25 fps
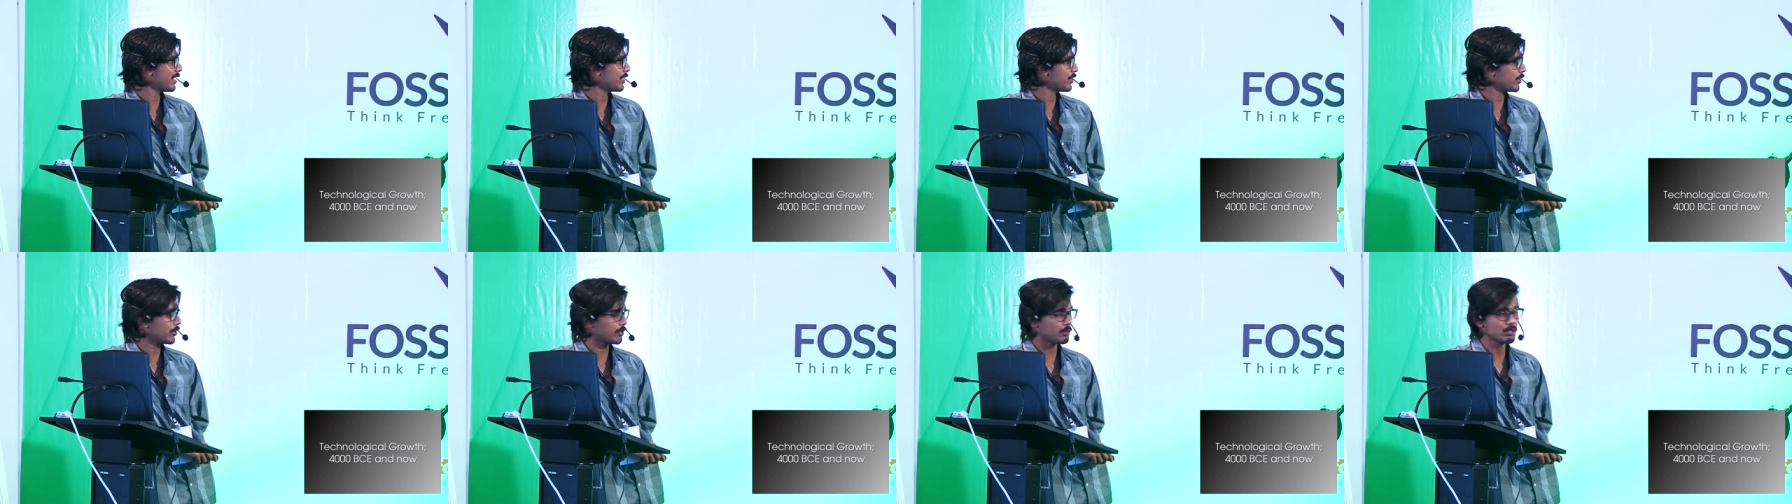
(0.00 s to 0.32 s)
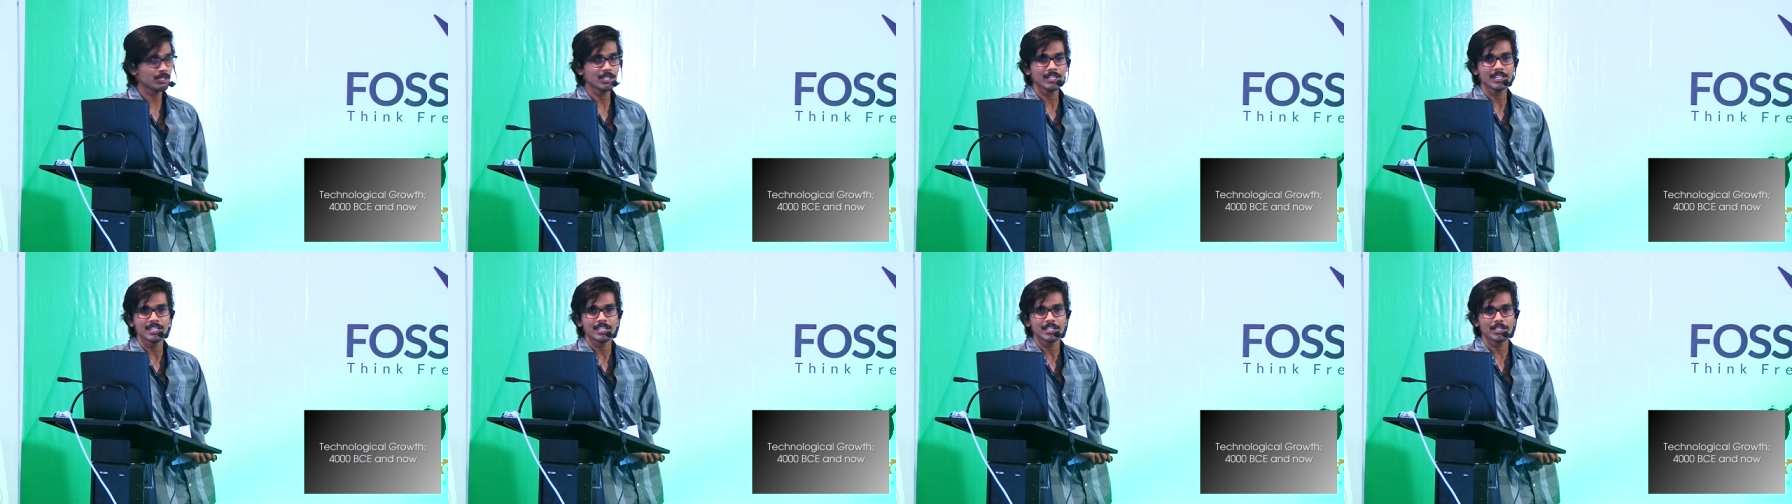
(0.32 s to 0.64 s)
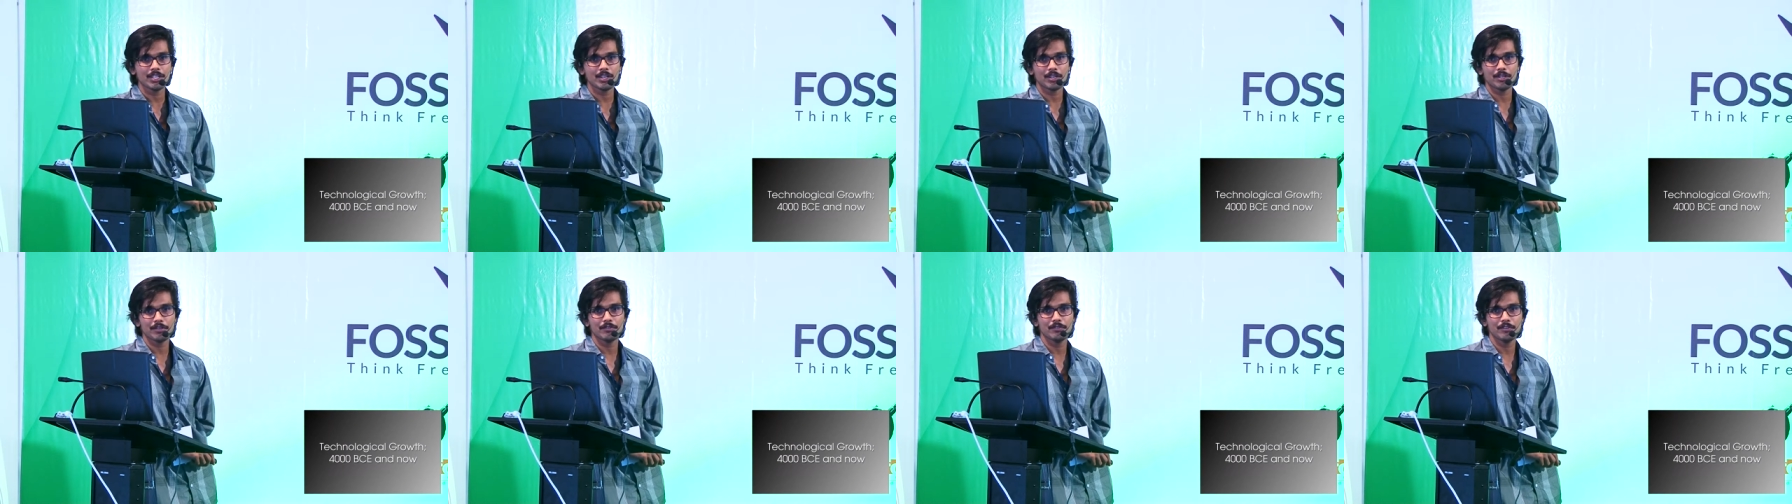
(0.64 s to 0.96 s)
and now.
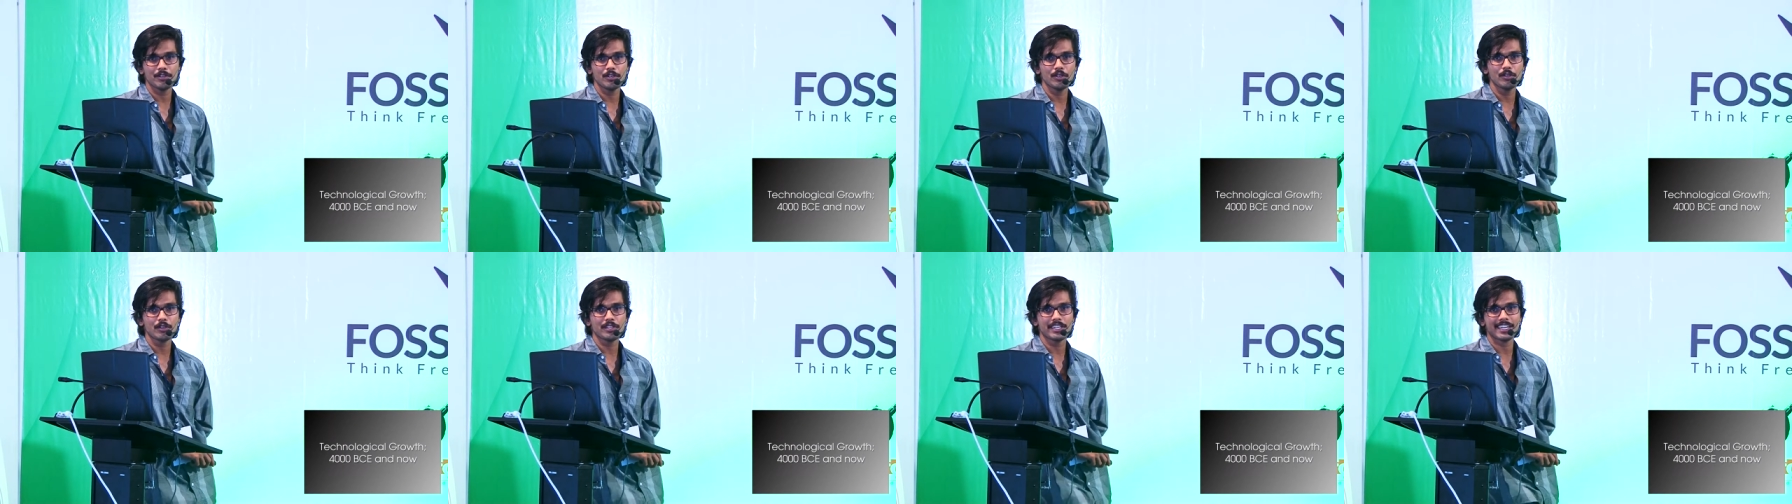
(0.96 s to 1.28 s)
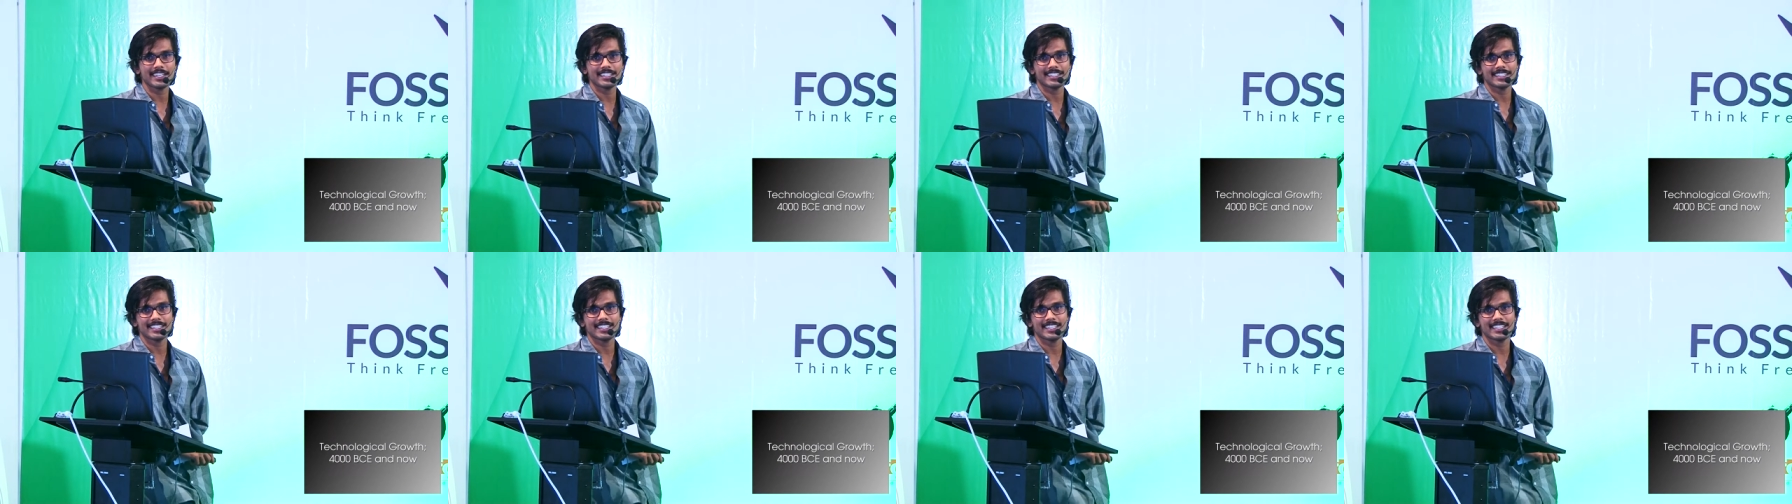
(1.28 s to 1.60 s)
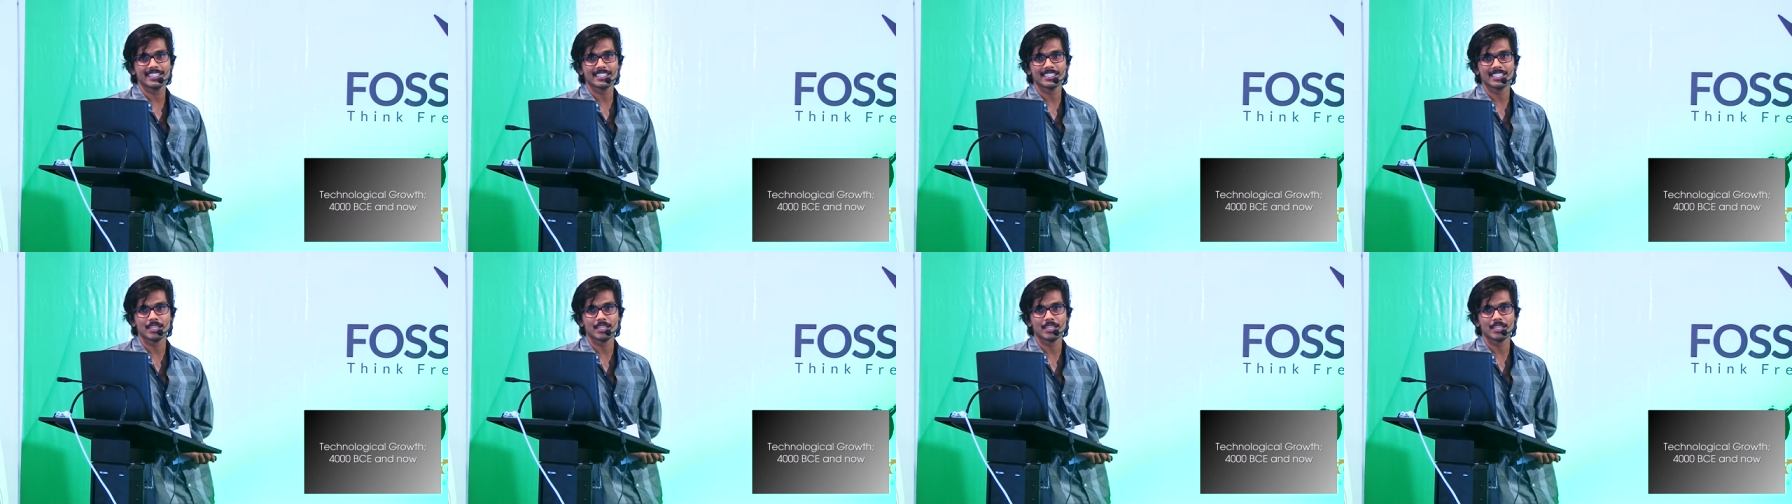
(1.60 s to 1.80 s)
Now if you look at uh,